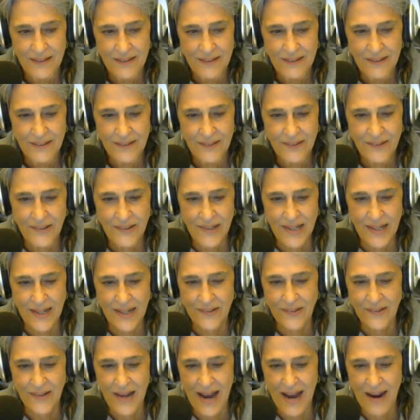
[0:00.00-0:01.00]
She
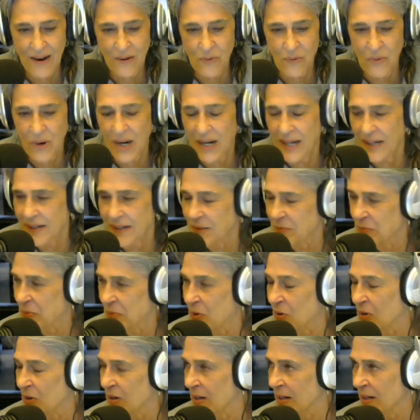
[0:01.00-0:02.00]
has now won
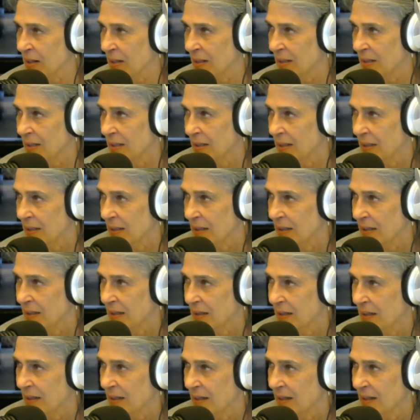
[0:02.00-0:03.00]
more
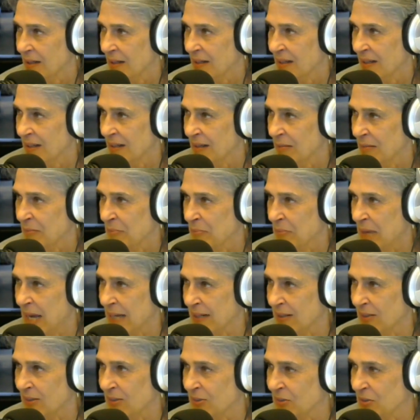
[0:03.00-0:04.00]

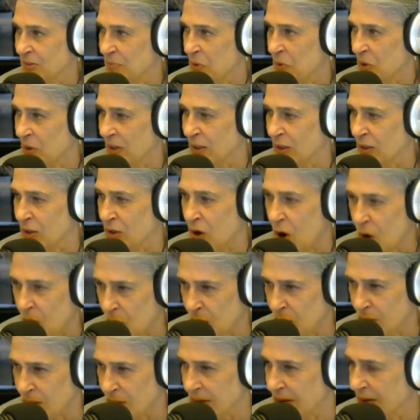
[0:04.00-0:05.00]
medals, more
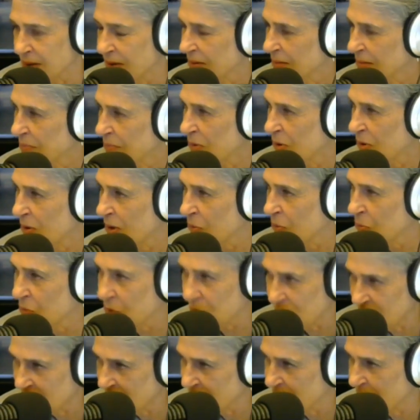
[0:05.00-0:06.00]
gold, more
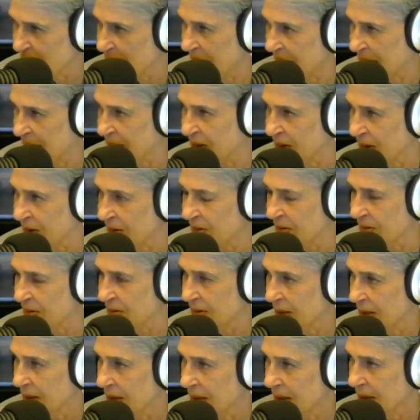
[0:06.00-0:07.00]
world records
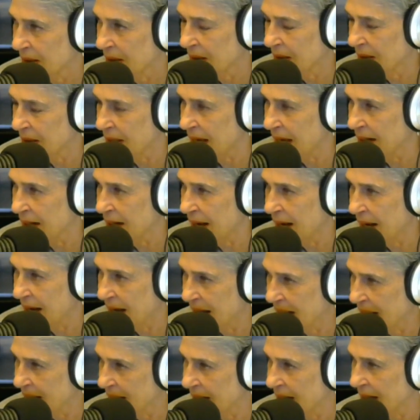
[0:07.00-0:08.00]
than
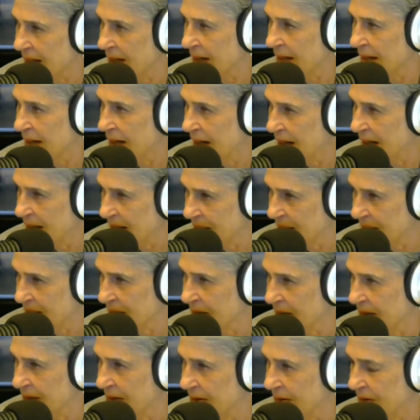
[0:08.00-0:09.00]
any
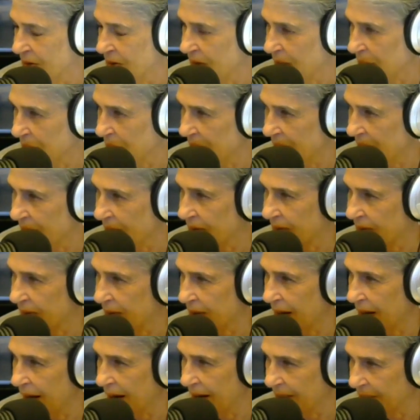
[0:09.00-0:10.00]
other gymnast
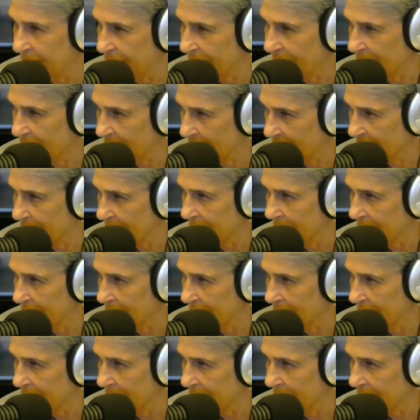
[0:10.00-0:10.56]
ever,